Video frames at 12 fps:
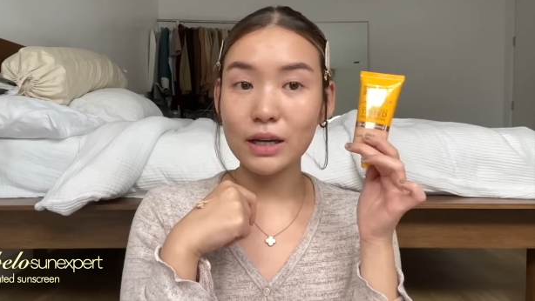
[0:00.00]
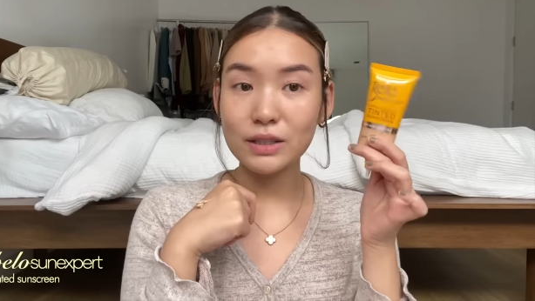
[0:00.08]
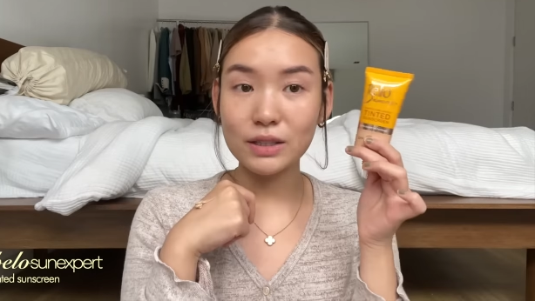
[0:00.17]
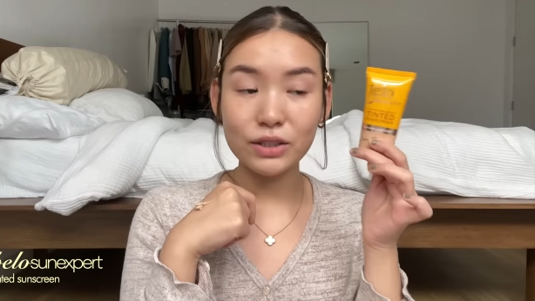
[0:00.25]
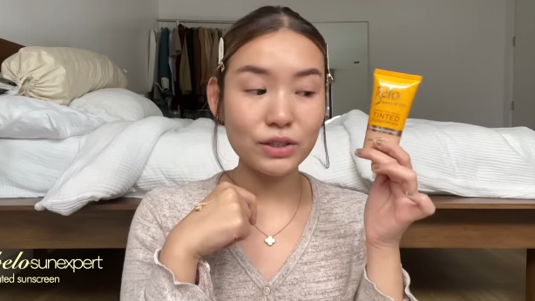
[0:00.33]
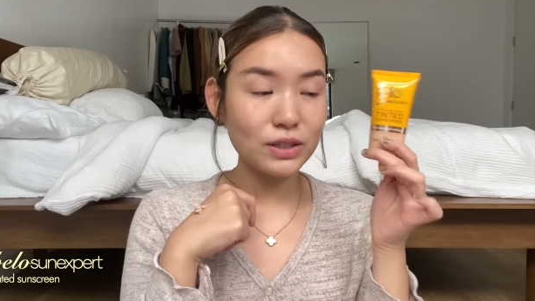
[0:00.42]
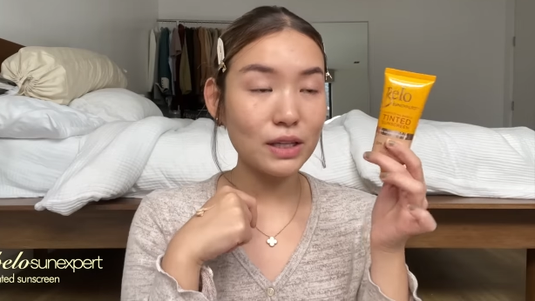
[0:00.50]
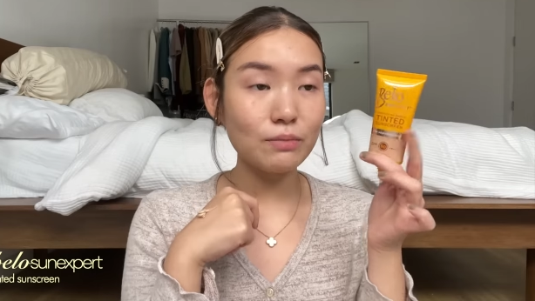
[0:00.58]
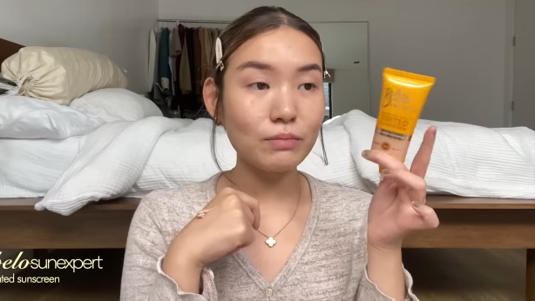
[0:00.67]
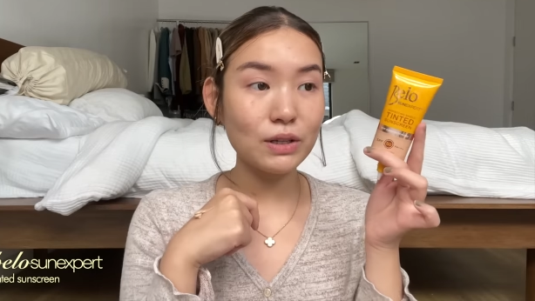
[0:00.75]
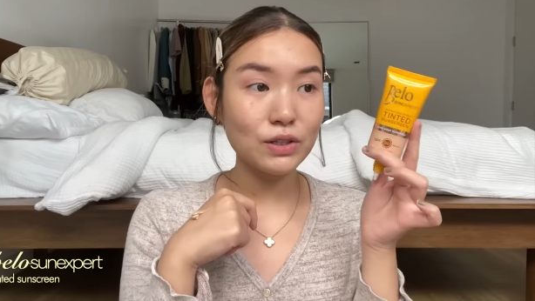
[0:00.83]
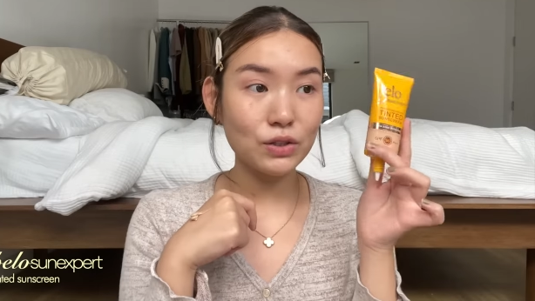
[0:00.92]
I seriously
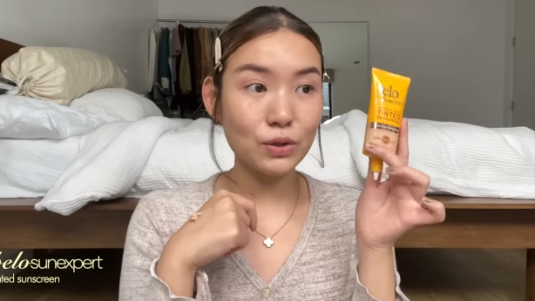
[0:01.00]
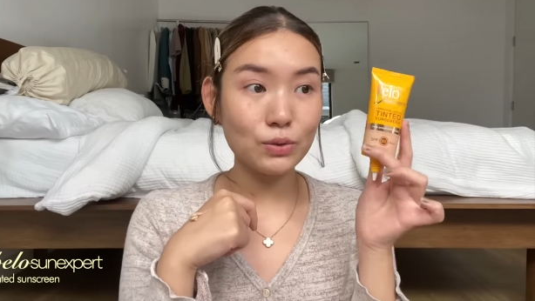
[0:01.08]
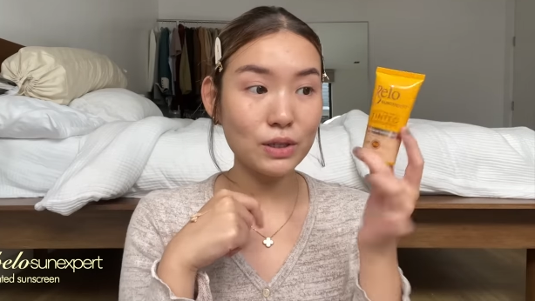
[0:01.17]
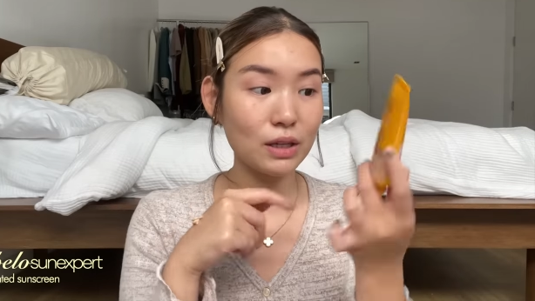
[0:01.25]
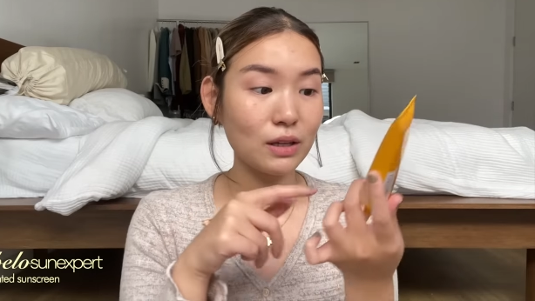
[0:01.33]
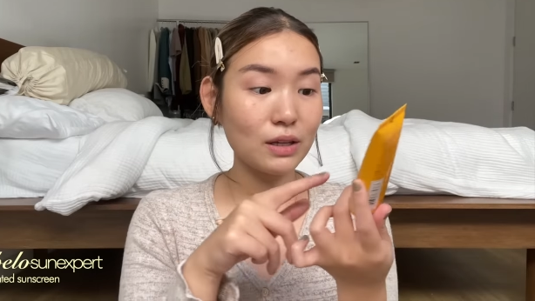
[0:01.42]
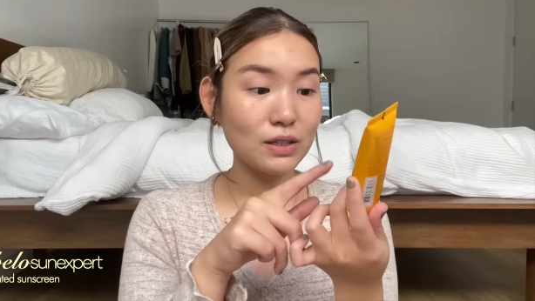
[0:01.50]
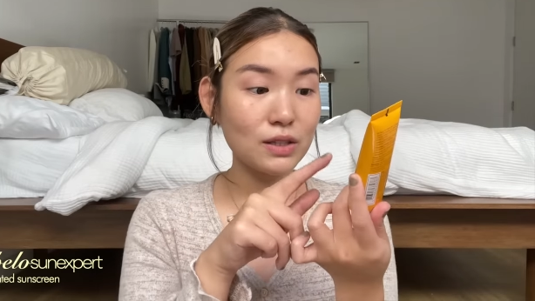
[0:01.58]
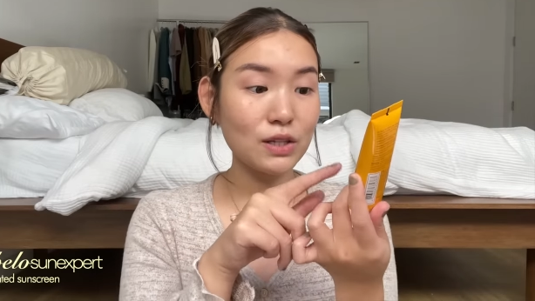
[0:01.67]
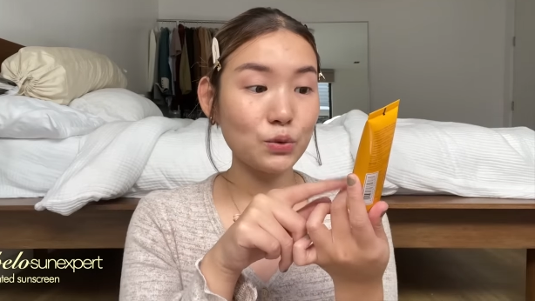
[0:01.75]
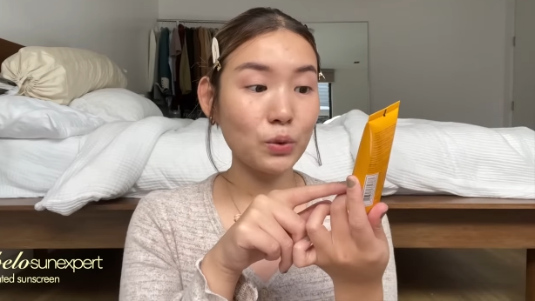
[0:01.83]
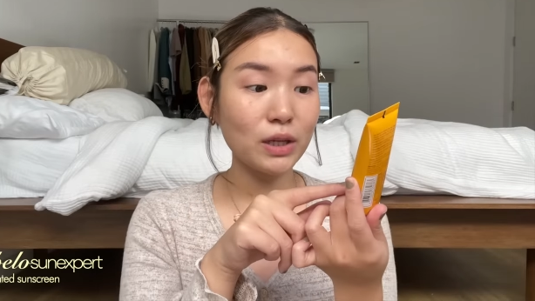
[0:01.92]
missed using this.
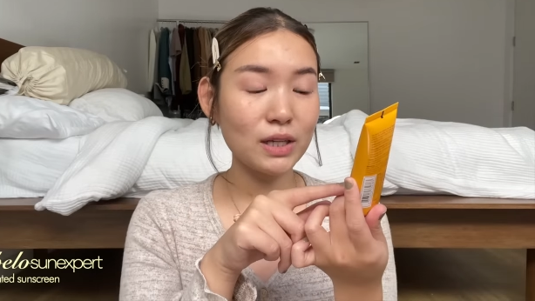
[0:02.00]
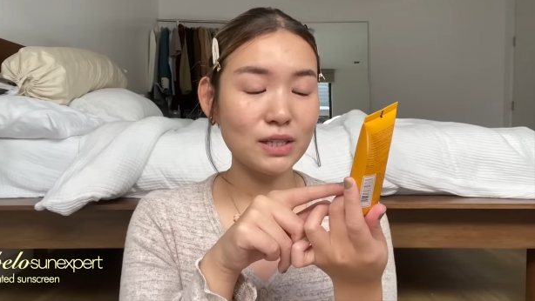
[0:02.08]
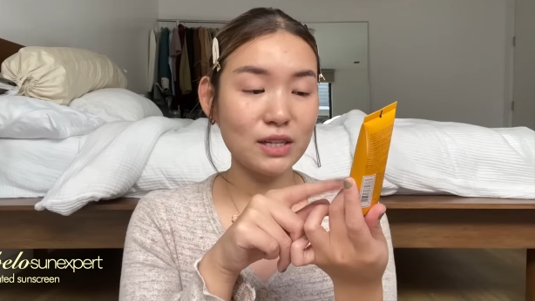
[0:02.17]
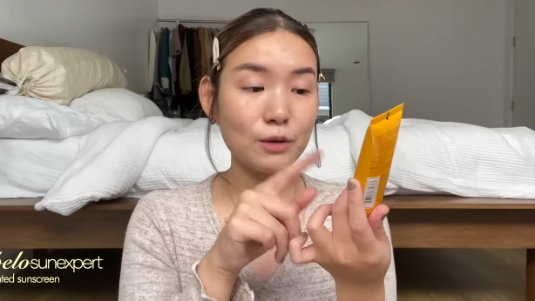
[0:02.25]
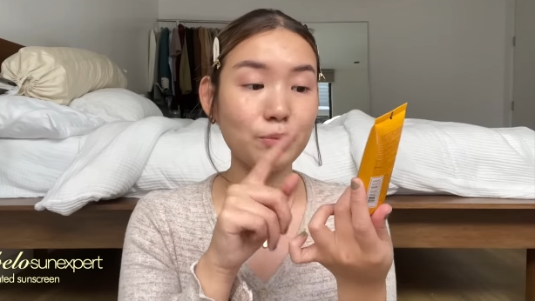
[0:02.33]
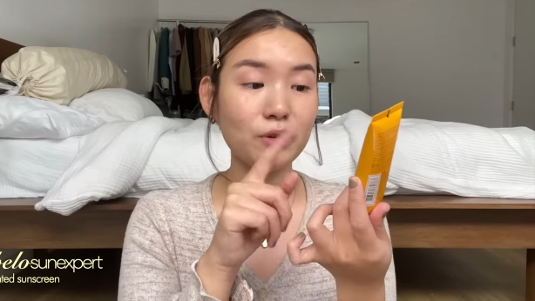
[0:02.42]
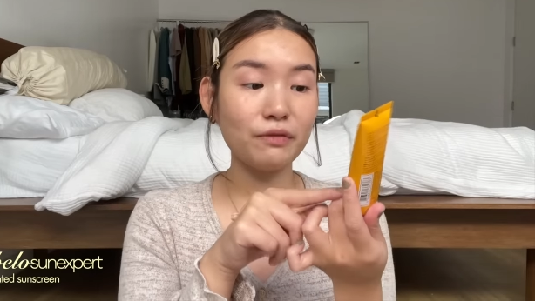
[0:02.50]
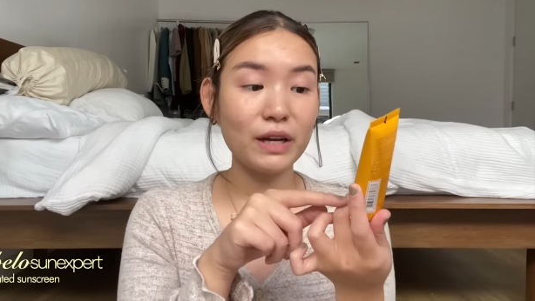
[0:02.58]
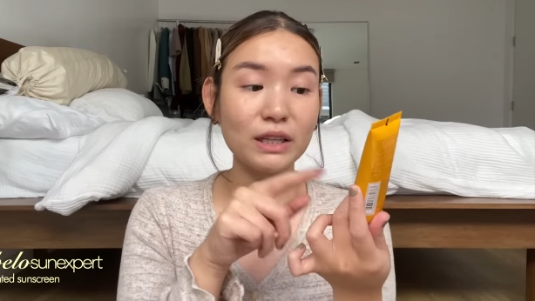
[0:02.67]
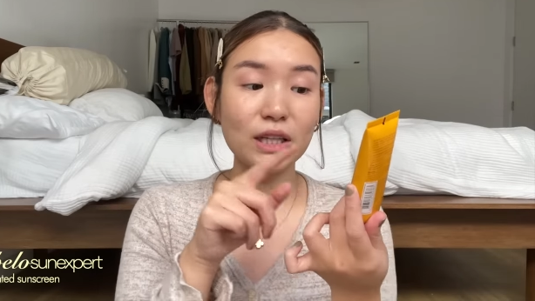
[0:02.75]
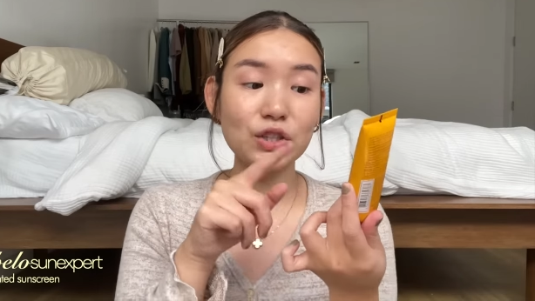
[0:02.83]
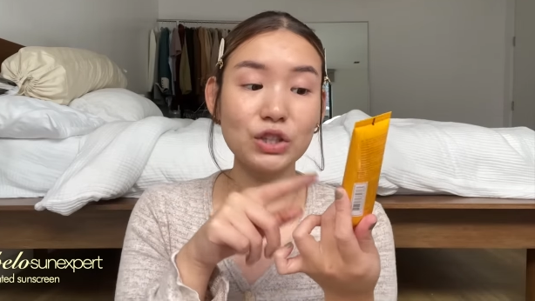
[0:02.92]
This one is their
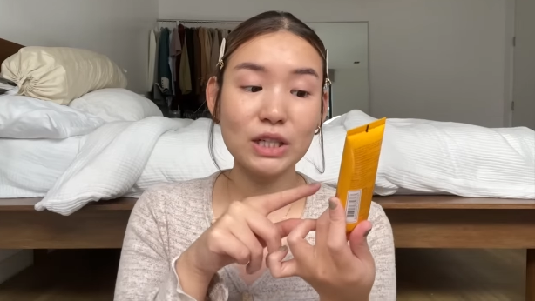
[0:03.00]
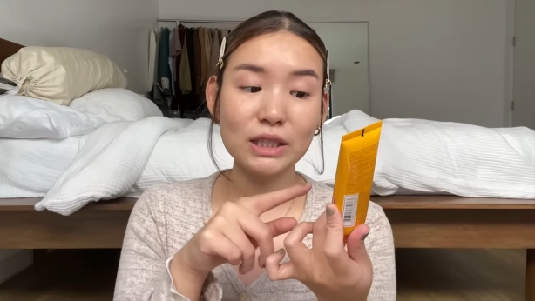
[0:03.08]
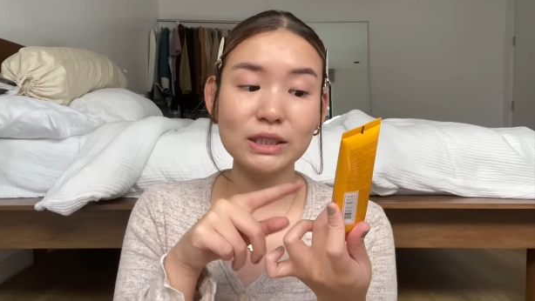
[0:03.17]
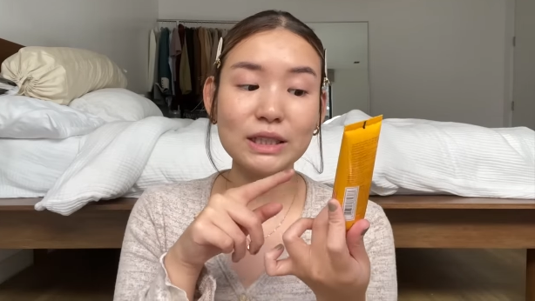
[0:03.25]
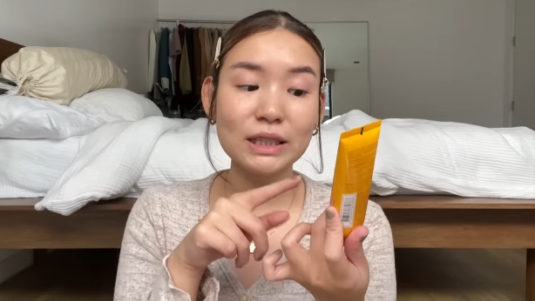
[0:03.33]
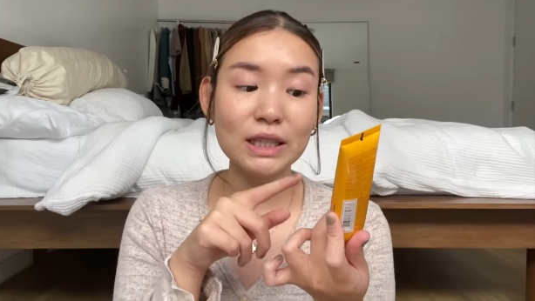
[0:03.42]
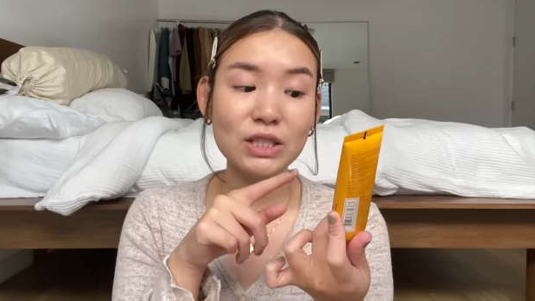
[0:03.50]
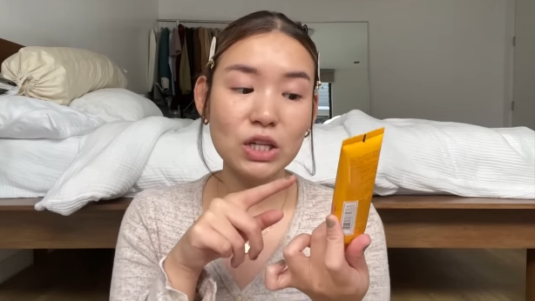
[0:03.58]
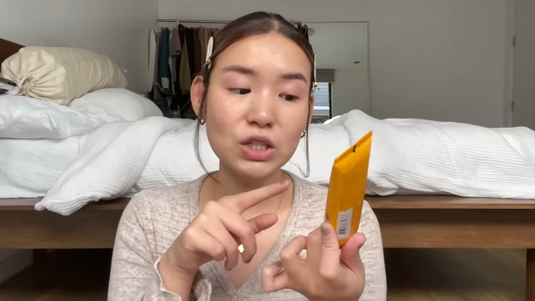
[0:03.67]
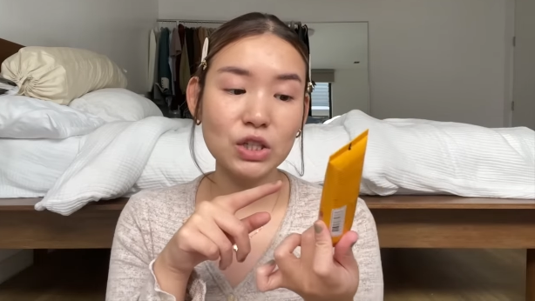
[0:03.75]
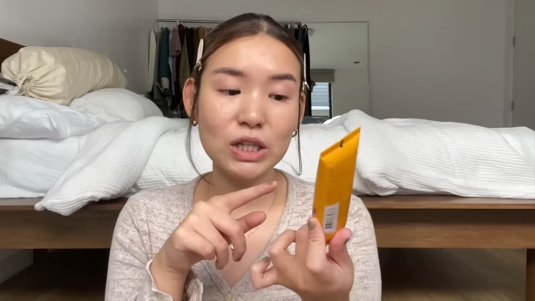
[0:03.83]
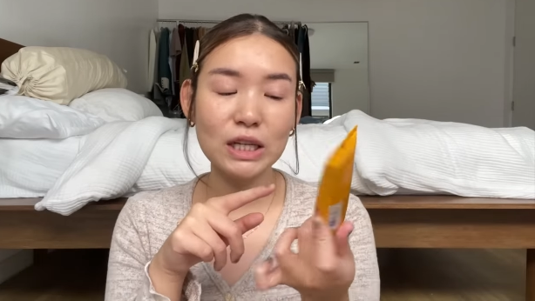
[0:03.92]
Perfecting Shield Tinted
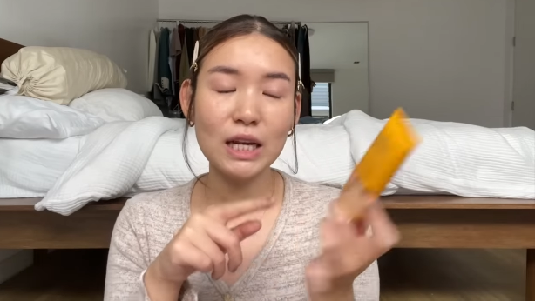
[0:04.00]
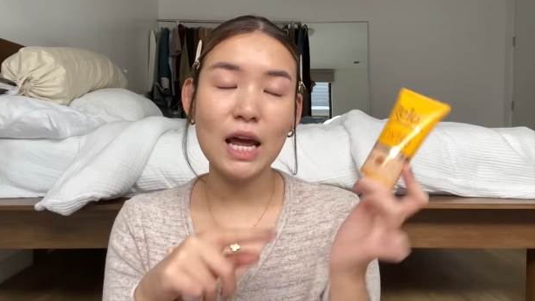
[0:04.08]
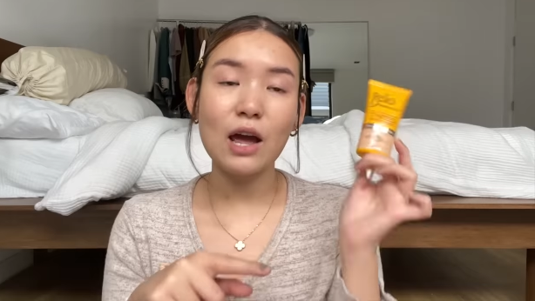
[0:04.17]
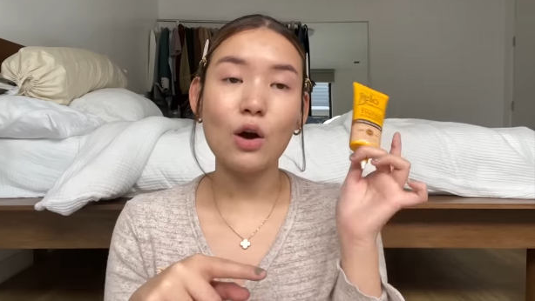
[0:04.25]
Sunscreen